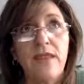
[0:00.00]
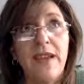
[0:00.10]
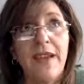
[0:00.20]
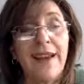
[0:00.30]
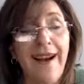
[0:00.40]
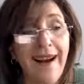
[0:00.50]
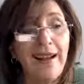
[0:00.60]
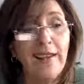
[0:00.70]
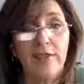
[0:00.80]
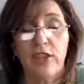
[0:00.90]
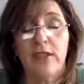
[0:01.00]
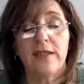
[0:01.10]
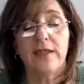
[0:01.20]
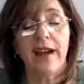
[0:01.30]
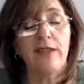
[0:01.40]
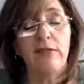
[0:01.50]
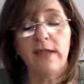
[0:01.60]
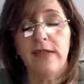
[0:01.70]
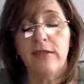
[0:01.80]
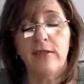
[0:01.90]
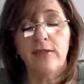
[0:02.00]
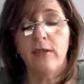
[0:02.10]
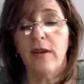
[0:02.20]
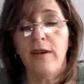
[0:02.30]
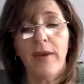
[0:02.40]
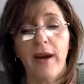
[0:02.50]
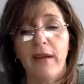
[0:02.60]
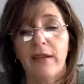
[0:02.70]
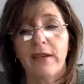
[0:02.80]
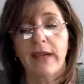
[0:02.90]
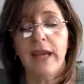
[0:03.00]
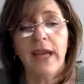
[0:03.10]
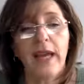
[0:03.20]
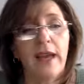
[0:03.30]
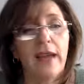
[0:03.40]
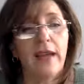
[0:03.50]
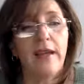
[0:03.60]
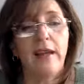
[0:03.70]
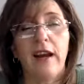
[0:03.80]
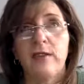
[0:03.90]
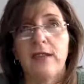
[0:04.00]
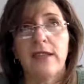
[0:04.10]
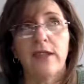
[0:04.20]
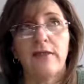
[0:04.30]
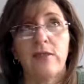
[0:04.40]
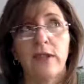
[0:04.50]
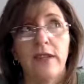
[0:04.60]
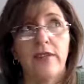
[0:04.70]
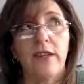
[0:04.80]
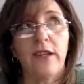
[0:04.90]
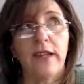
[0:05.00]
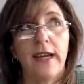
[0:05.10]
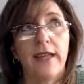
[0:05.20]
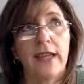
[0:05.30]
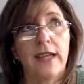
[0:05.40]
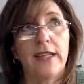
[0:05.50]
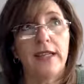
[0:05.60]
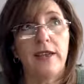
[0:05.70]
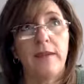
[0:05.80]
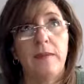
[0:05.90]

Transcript: And I love Jesus. I really do with all my heart. And I was like really feeling that last night.